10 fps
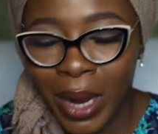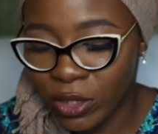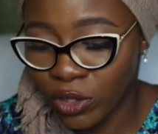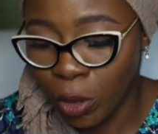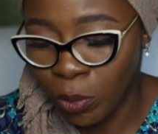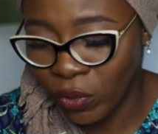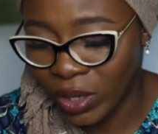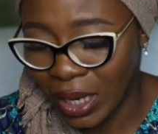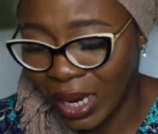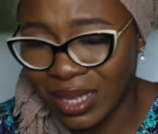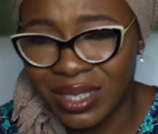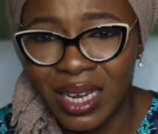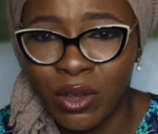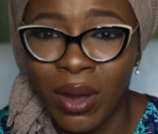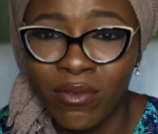but I just upgraded and I see
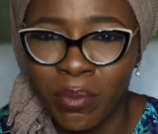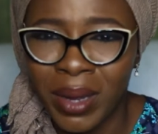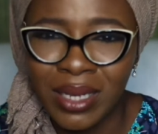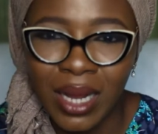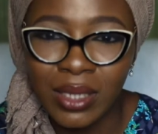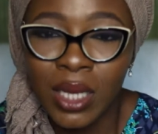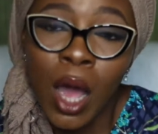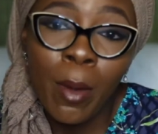that you have to buy that.